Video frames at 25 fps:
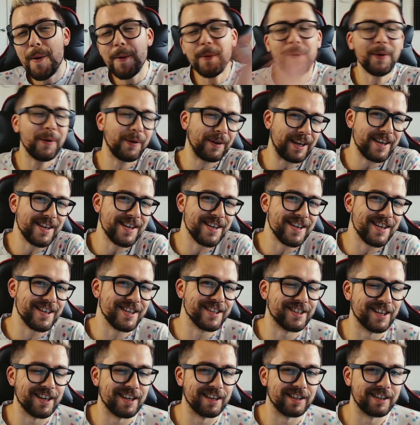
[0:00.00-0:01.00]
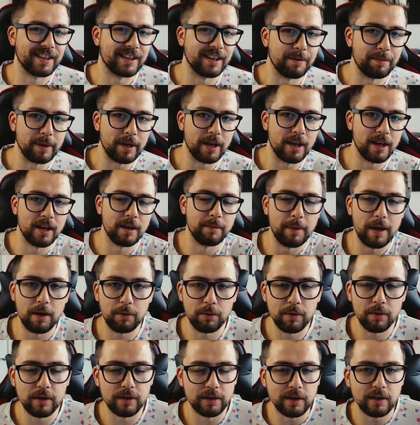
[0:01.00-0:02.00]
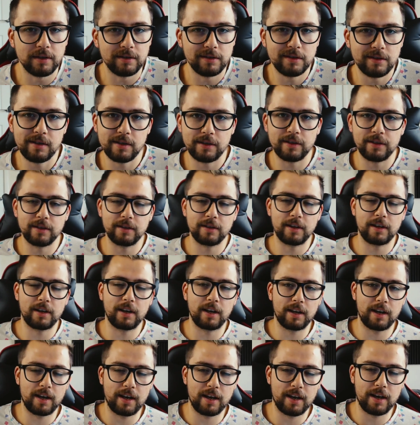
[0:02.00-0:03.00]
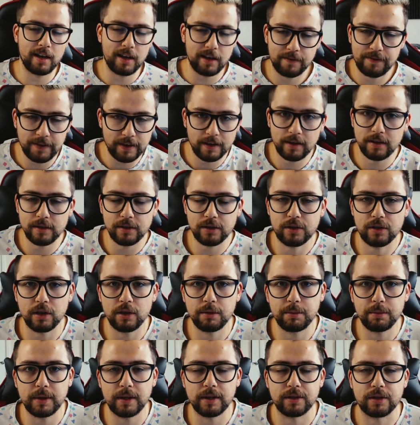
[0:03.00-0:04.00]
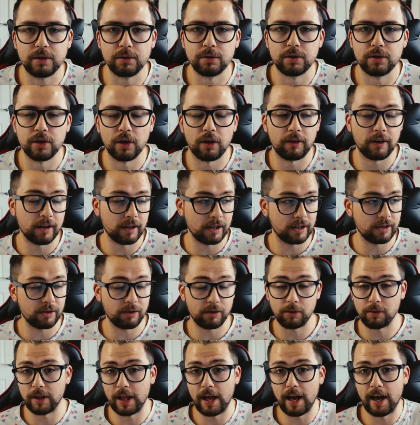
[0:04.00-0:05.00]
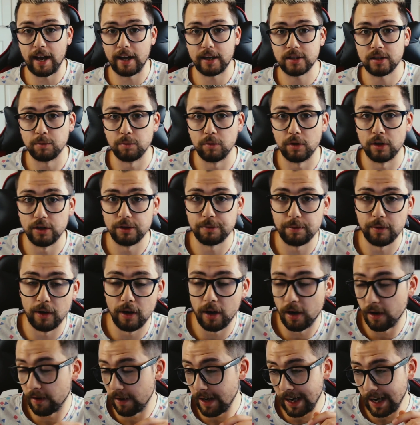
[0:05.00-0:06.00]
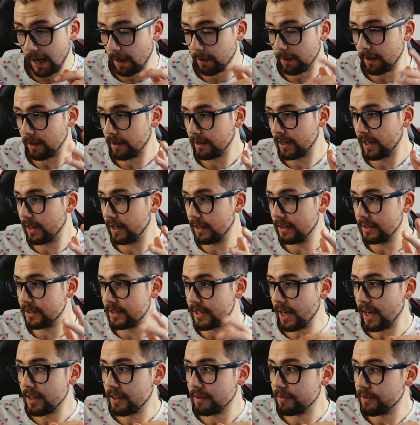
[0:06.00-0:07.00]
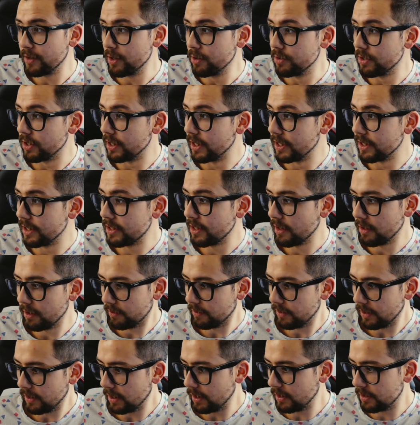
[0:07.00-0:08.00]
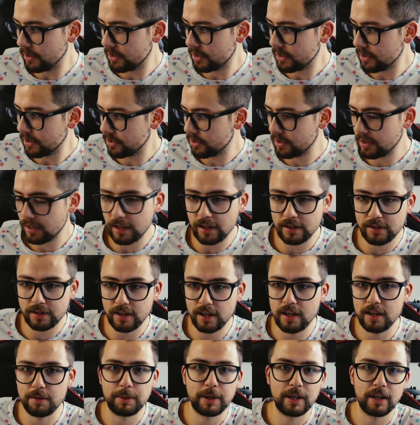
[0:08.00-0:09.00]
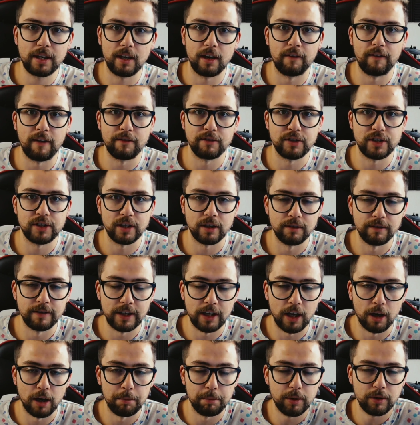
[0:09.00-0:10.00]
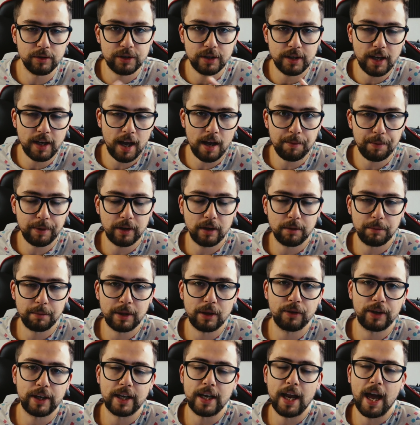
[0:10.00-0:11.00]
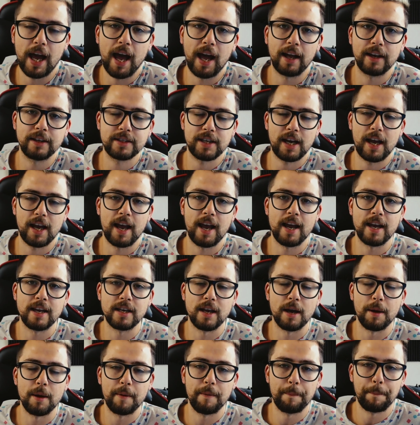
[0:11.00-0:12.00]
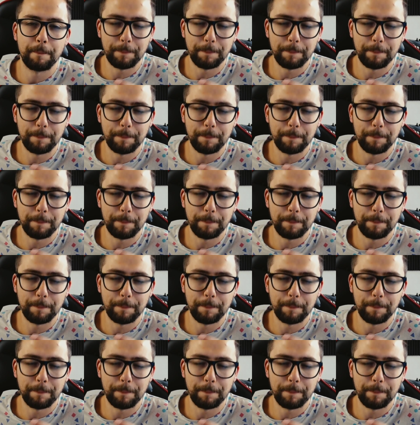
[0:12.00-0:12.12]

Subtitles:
duckies, Andilippi here, but with another advanced OBS tutorial. I don't know what that accent was, but alright, I'm getting tired of using this. I say it at the beginning of every single video, but today we're going to be looking at a